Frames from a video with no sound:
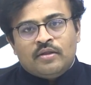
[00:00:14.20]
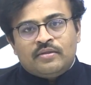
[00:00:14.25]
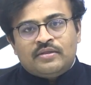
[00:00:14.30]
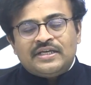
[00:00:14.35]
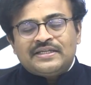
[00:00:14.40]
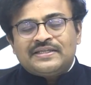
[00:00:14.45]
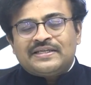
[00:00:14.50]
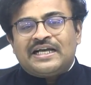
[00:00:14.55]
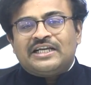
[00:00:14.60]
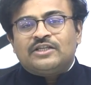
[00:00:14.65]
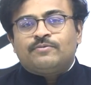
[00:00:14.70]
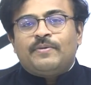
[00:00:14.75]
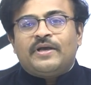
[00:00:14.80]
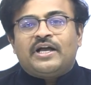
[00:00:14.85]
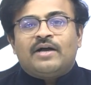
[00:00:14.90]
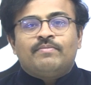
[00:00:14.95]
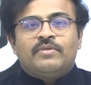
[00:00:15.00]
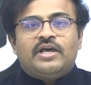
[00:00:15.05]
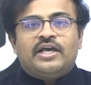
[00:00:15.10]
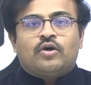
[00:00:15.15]
This has
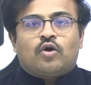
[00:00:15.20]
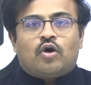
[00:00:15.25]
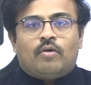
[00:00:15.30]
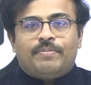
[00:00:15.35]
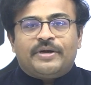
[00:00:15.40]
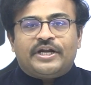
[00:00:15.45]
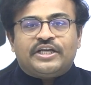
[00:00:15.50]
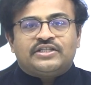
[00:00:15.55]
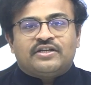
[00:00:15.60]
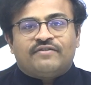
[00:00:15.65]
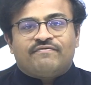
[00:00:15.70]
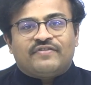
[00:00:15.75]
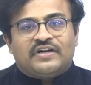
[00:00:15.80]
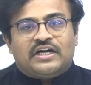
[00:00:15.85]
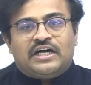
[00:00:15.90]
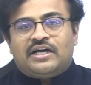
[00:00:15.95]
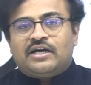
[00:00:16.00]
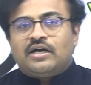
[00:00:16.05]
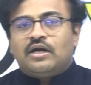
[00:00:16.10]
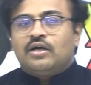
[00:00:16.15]
become a competition for
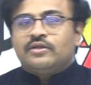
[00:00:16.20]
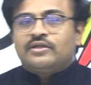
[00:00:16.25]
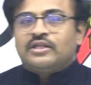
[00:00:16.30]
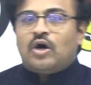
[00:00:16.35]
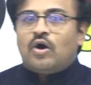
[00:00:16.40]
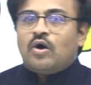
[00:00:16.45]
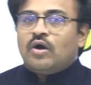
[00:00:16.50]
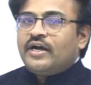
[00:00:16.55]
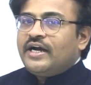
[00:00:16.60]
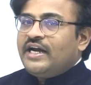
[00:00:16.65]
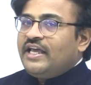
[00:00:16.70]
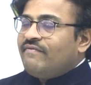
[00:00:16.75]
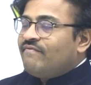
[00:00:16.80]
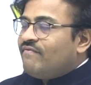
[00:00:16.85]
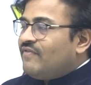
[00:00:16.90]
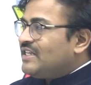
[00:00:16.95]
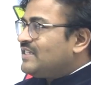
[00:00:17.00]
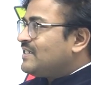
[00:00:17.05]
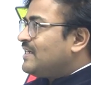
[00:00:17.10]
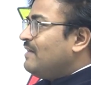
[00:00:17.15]
the already
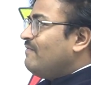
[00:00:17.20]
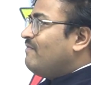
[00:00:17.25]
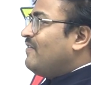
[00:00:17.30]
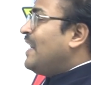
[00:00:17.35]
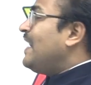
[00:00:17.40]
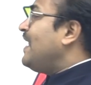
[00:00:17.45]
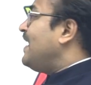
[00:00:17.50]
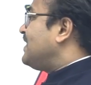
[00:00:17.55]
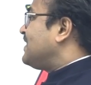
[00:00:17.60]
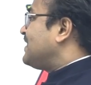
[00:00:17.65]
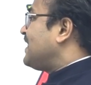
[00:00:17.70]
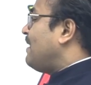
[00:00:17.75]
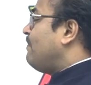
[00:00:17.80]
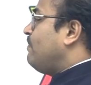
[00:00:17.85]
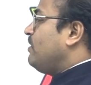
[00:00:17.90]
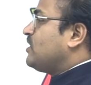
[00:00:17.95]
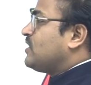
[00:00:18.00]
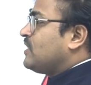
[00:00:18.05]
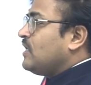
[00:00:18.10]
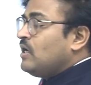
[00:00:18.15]

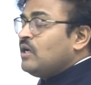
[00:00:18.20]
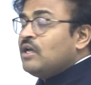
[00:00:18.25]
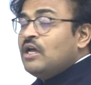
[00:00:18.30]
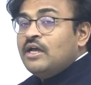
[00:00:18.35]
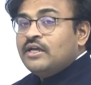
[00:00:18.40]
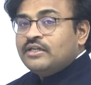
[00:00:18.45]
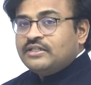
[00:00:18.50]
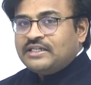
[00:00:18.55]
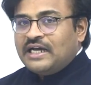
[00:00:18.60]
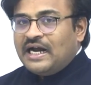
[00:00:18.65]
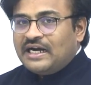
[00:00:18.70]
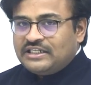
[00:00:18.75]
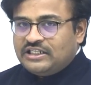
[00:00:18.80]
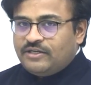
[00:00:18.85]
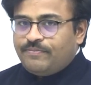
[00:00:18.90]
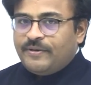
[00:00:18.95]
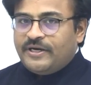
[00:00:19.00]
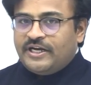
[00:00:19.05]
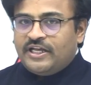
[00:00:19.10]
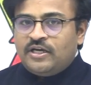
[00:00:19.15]
well-established
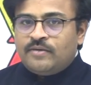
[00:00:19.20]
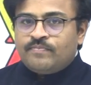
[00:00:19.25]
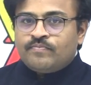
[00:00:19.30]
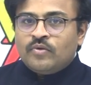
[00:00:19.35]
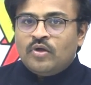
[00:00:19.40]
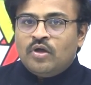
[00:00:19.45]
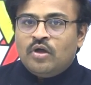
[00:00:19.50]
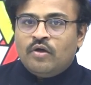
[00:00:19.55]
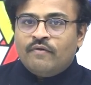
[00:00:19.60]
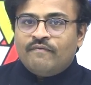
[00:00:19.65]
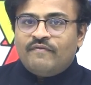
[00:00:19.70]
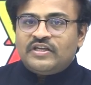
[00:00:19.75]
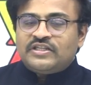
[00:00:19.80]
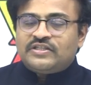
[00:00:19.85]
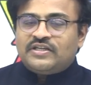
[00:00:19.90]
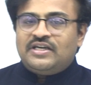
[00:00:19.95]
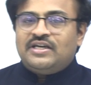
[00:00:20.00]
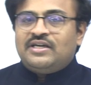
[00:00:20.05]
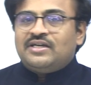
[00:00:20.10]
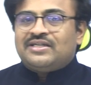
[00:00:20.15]
ChatGPT,
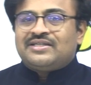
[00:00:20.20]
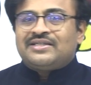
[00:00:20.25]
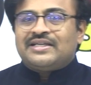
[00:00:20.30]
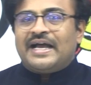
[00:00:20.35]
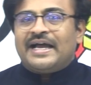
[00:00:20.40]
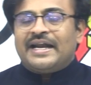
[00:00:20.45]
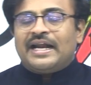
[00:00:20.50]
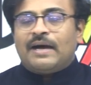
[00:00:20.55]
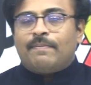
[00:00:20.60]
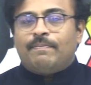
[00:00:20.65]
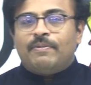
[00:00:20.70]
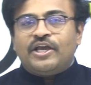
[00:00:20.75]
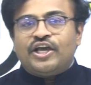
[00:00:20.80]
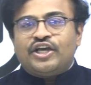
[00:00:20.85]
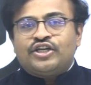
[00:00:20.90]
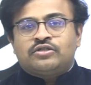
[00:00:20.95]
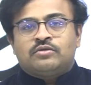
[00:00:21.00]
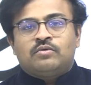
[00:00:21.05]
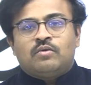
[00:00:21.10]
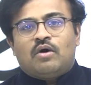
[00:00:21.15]
which is an
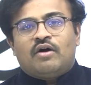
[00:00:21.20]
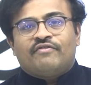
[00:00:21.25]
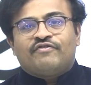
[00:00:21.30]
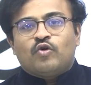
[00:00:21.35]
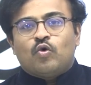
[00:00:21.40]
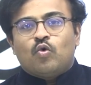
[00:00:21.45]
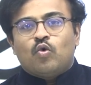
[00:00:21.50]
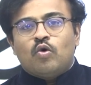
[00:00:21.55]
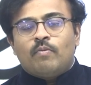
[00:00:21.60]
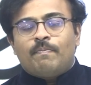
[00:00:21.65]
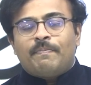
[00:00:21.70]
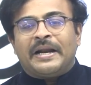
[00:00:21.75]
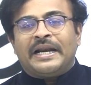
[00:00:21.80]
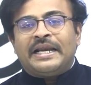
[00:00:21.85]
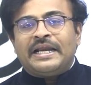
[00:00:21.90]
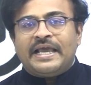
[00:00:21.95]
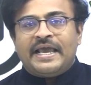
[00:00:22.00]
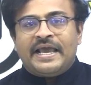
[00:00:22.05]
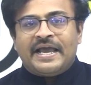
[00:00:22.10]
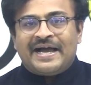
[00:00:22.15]
application of
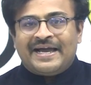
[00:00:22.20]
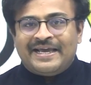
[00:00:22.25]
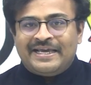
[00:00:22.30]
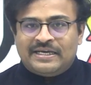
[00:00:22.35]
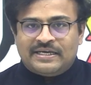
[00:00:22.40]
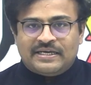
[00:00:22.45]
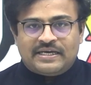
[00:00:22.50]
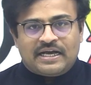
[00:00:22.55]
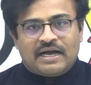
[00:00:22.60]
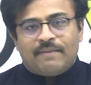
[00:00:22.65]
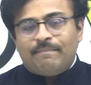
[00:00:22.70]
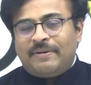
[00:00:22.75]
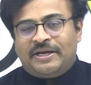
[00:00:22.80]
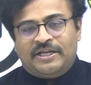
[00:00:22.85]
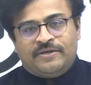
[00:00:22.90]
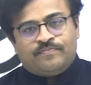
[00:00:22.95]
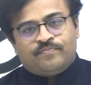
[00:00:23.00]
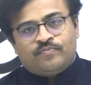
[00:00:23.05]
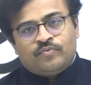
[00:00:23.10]
OpenAI company.